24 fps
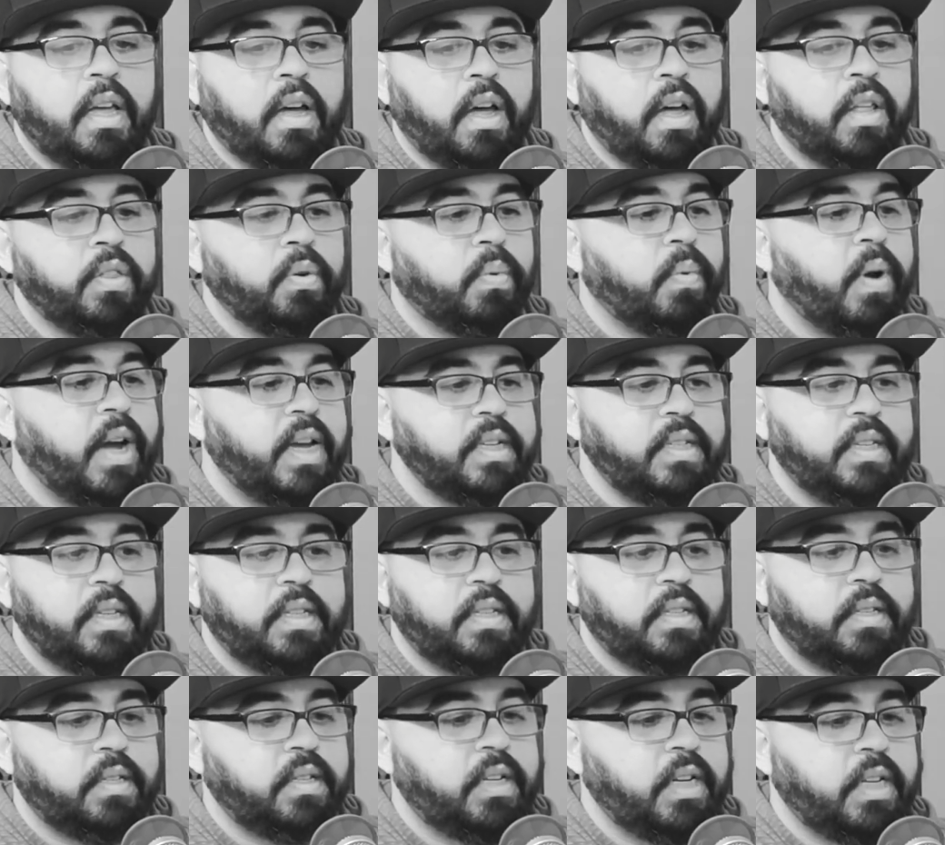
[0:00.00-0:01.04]
Otherwise
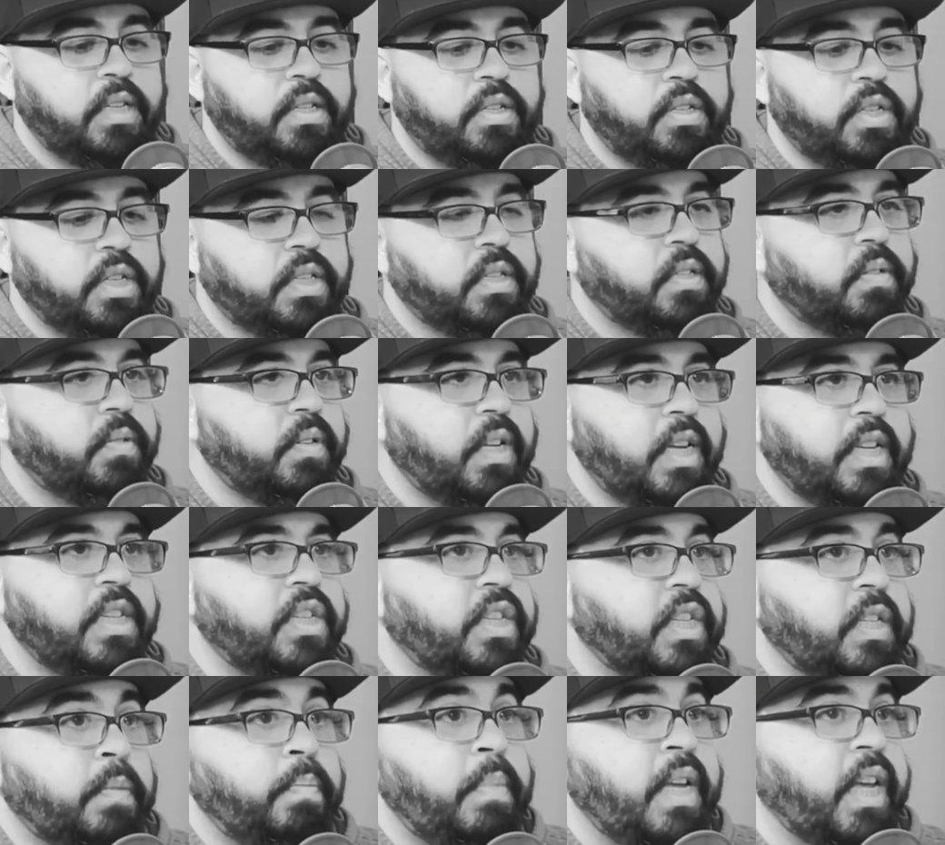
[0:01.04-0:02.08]
it's, it's just, it's
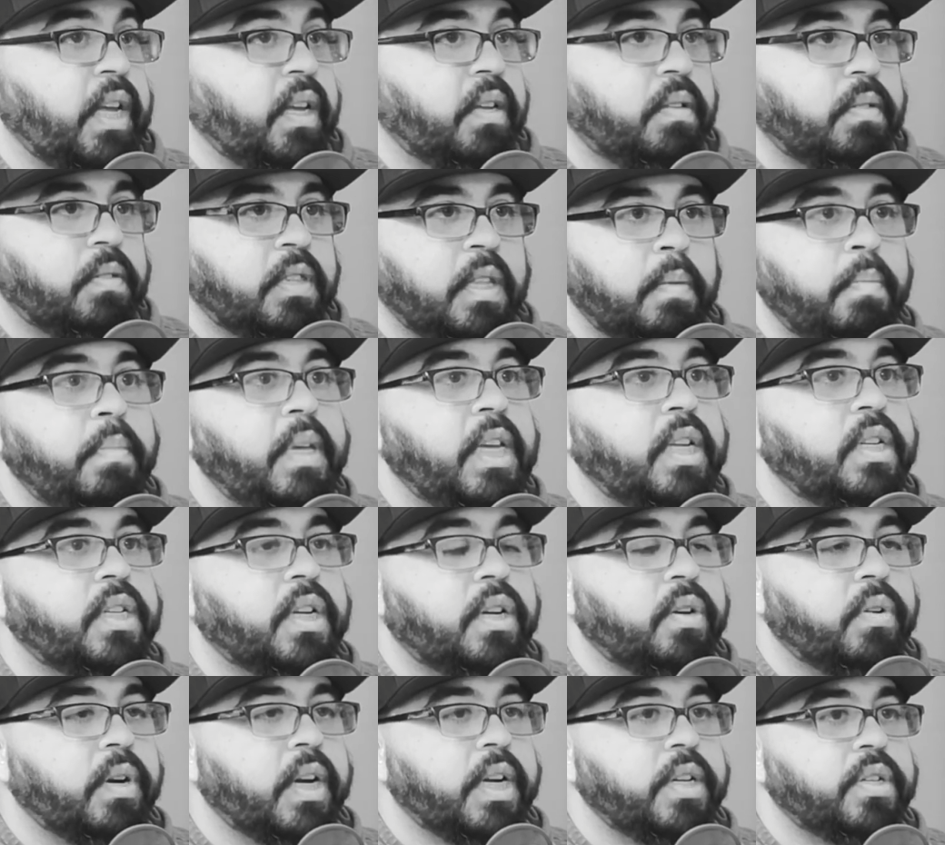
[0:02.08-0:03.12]
just me, the me
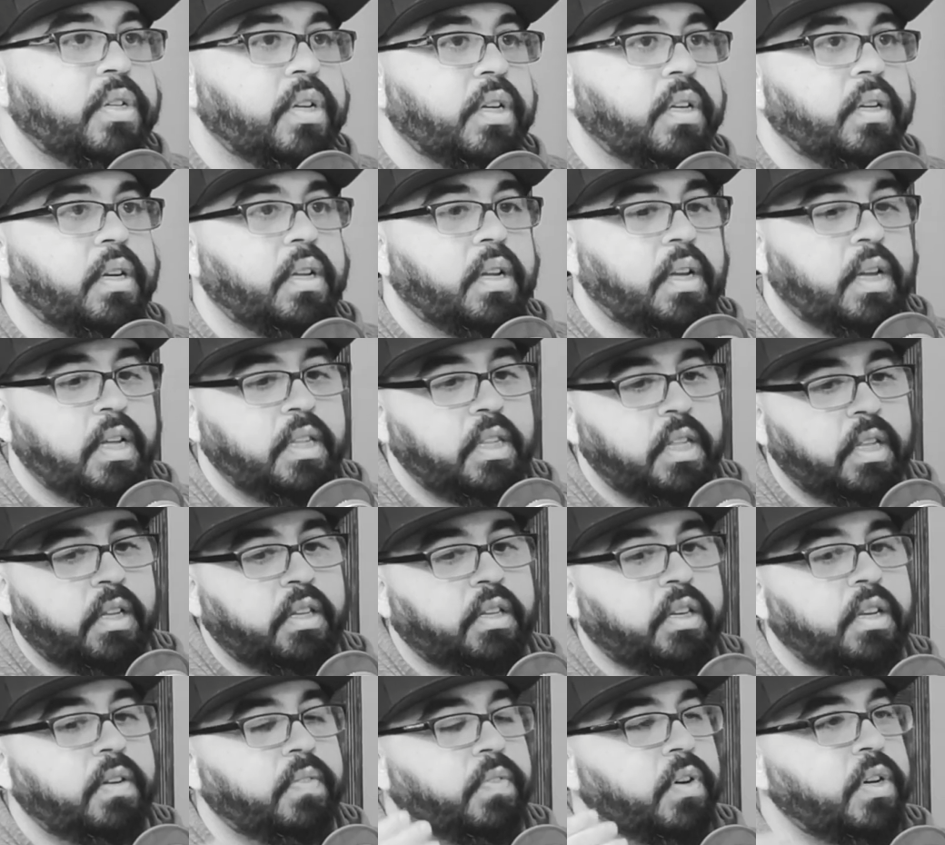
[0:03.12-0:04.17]
generation. And the
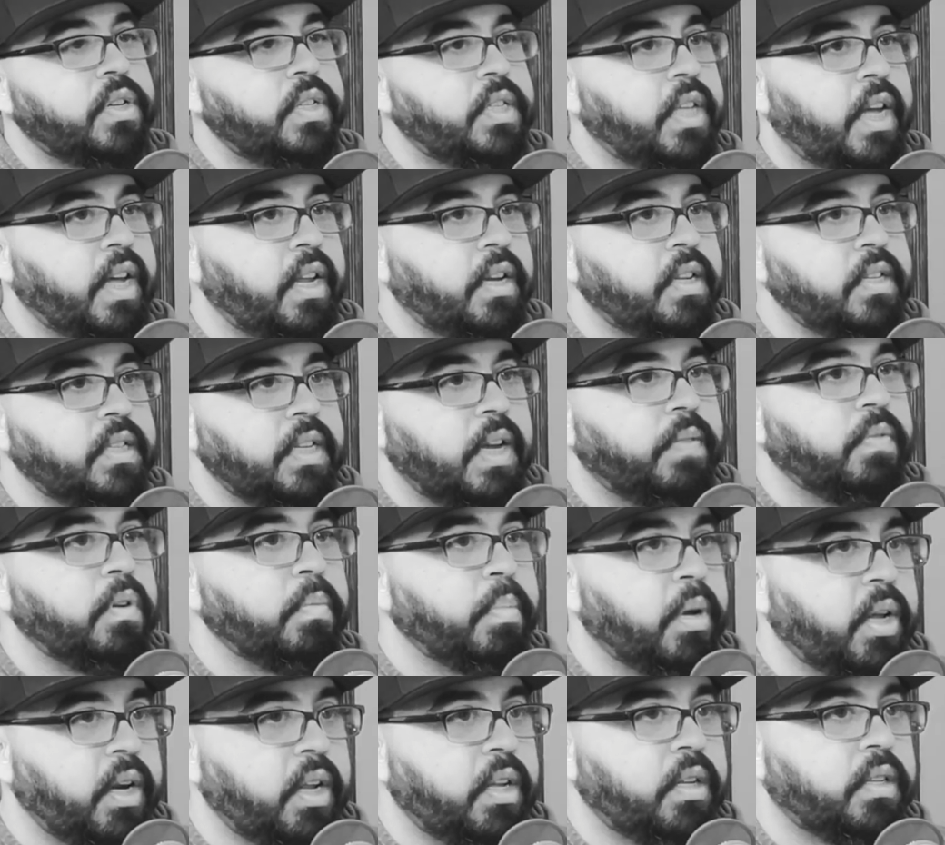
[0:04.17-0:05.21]
converse that is
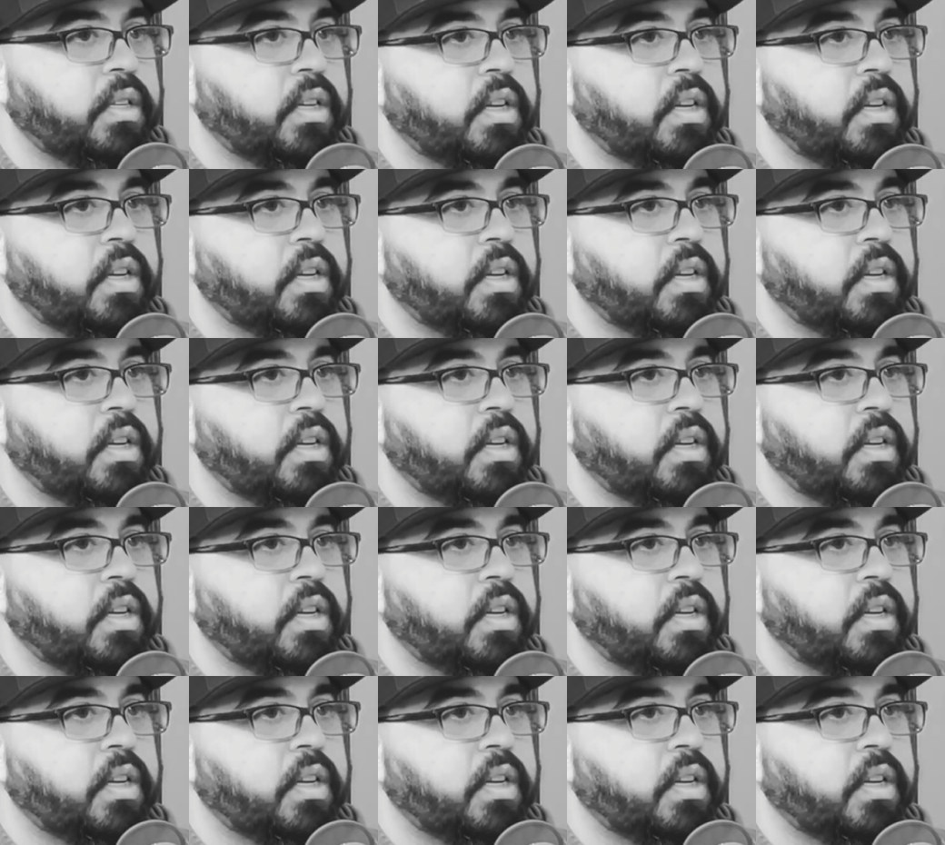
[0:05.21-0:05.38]
everybody. The